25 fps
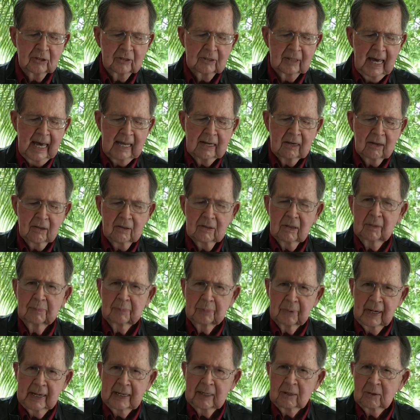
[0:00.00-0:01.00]
that the
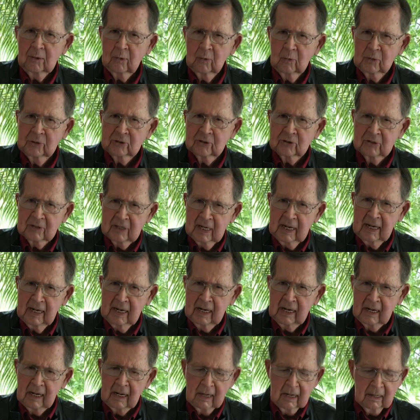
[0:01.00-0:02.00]
break was
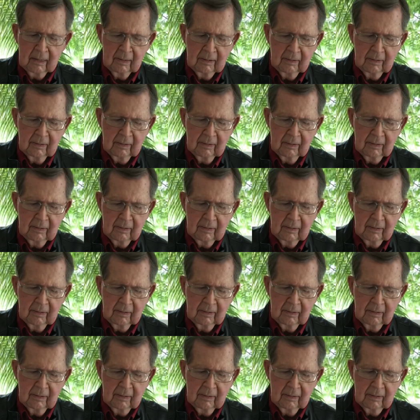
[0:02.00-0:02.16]
there.